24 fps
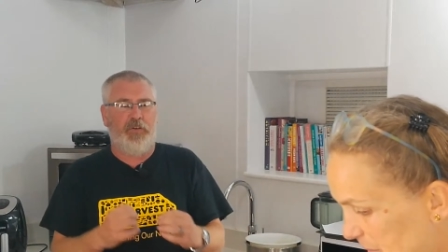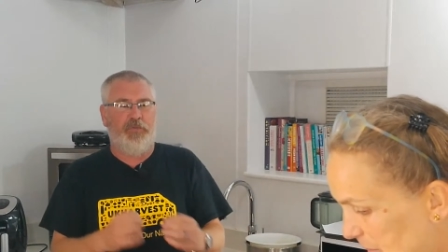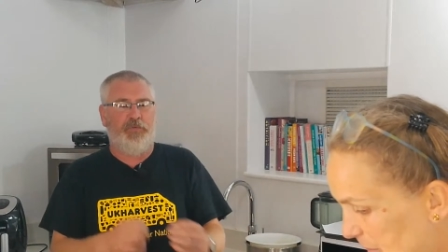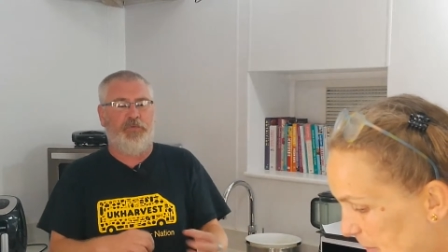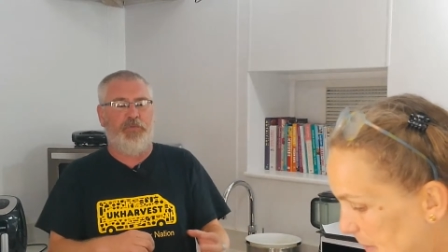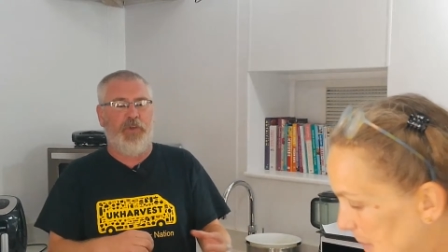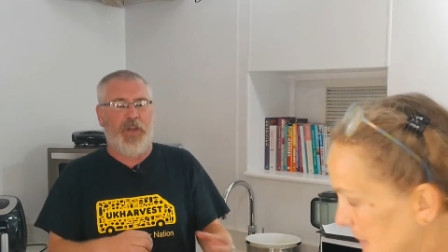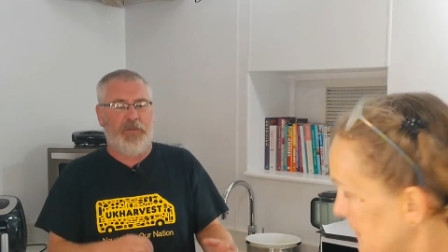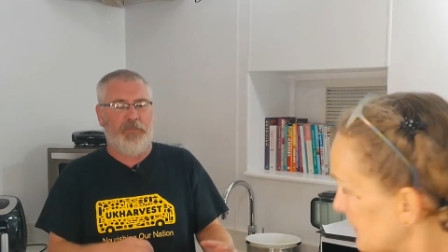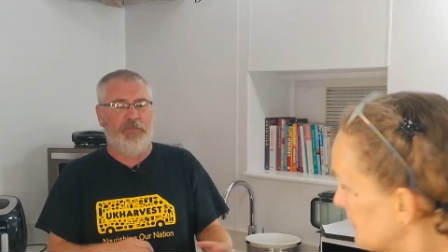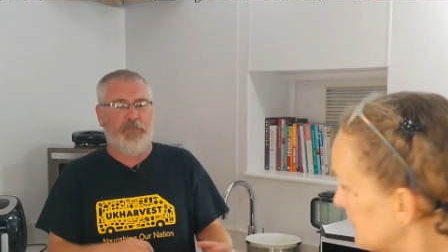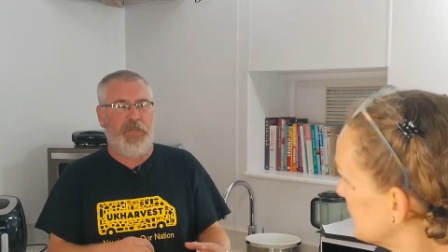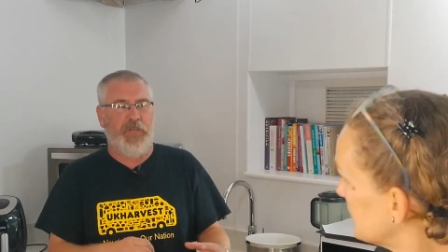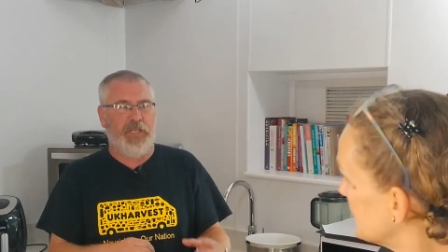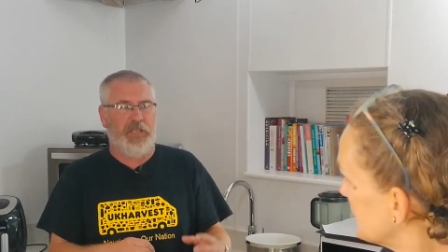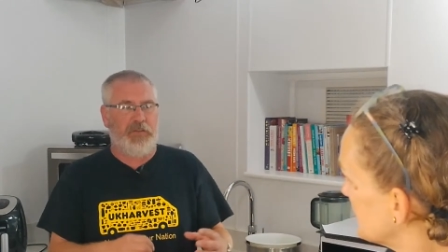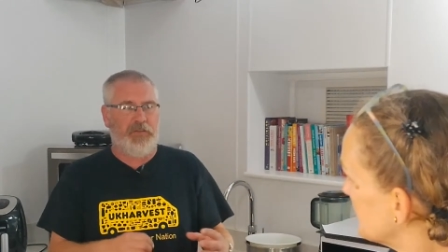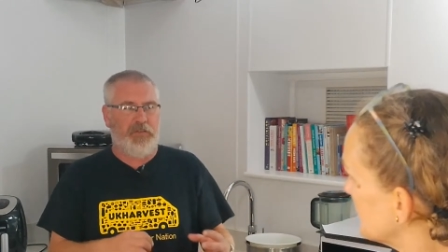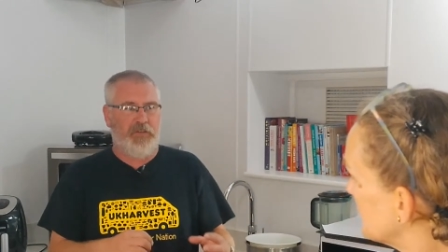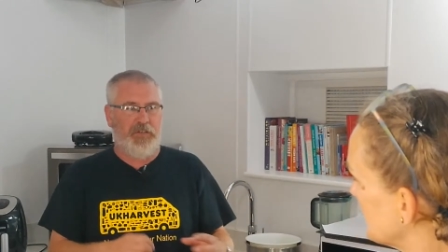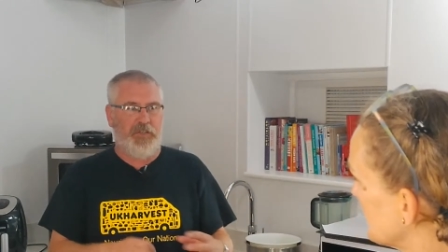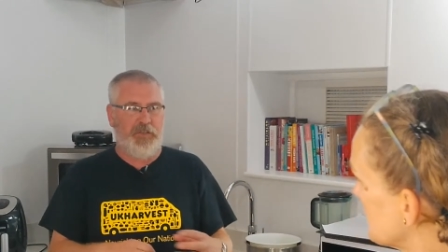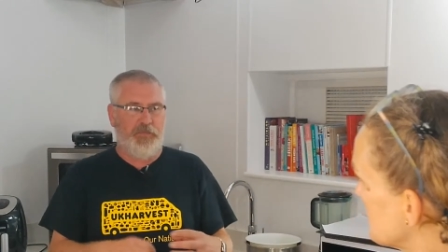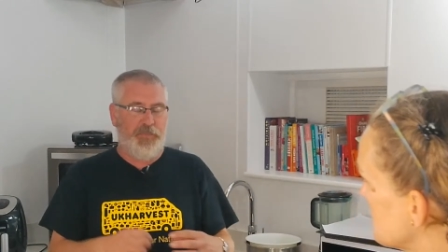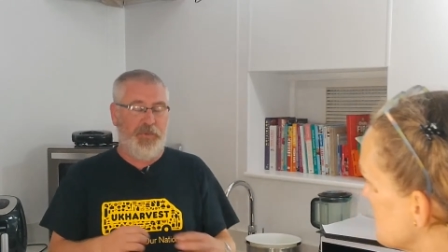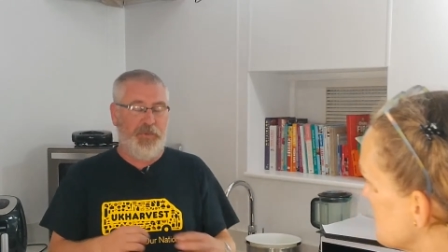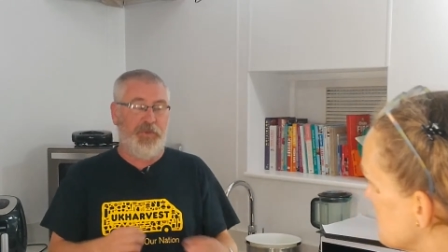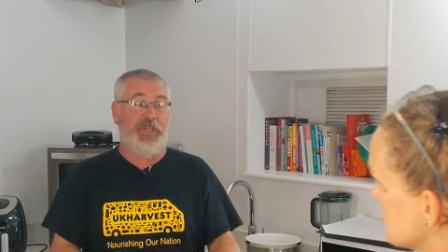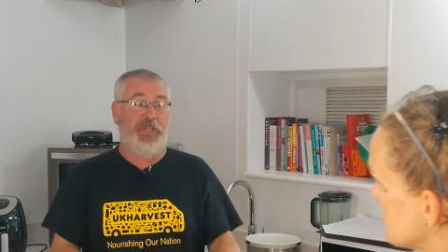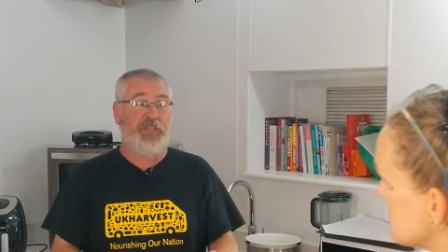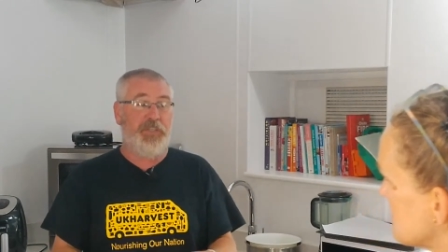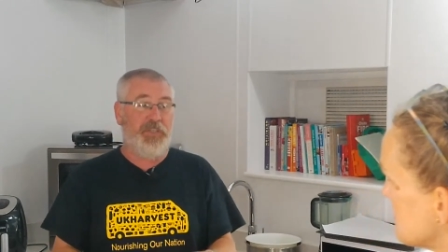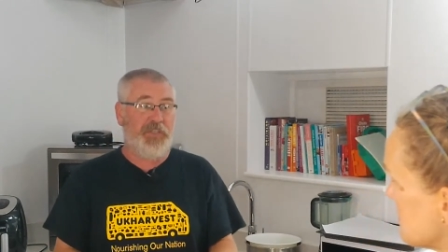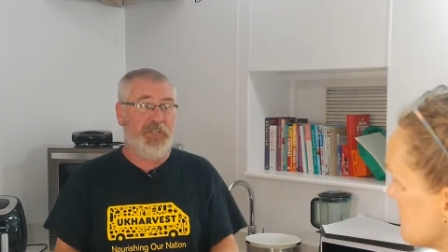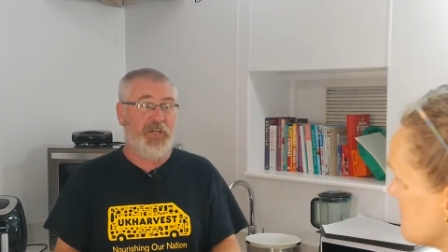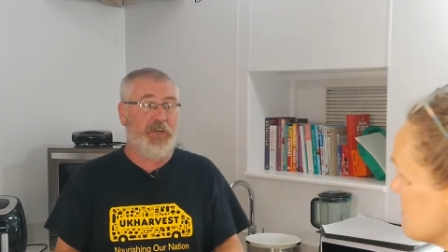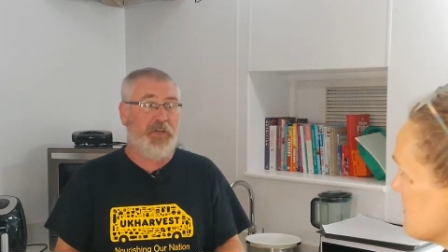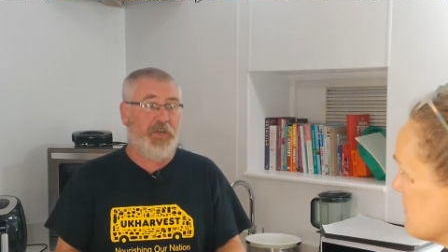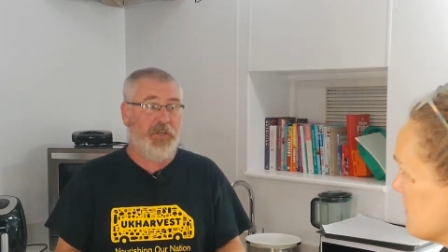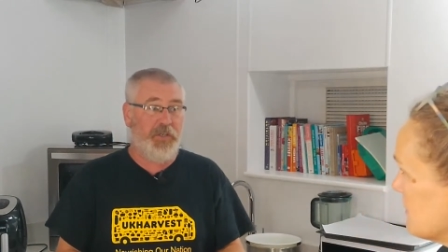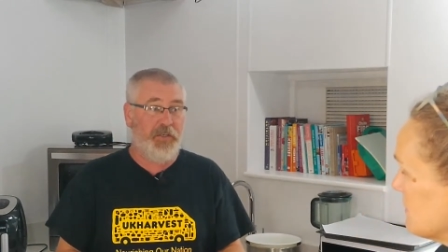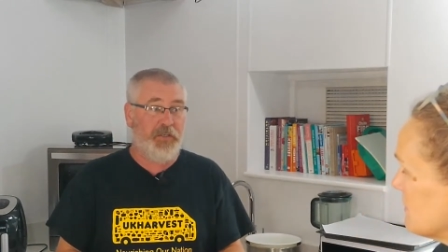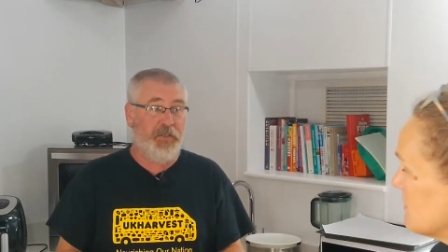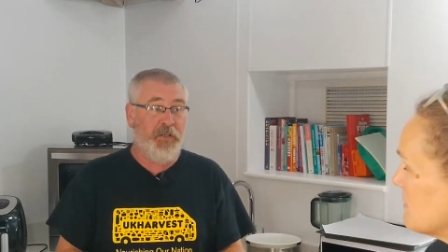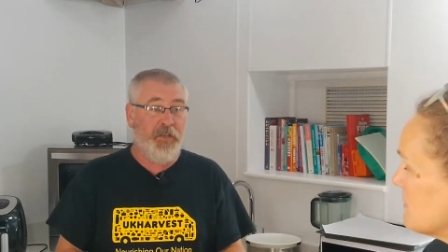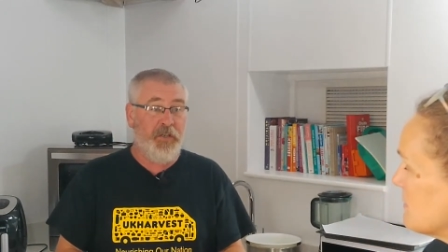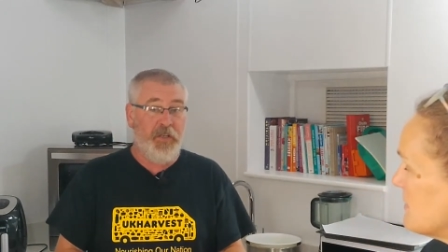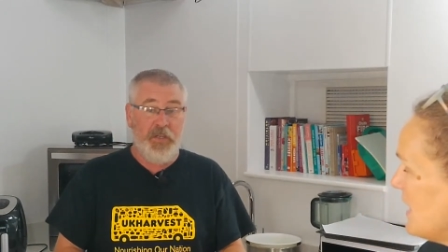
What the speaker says: of red meat that you put in your diet.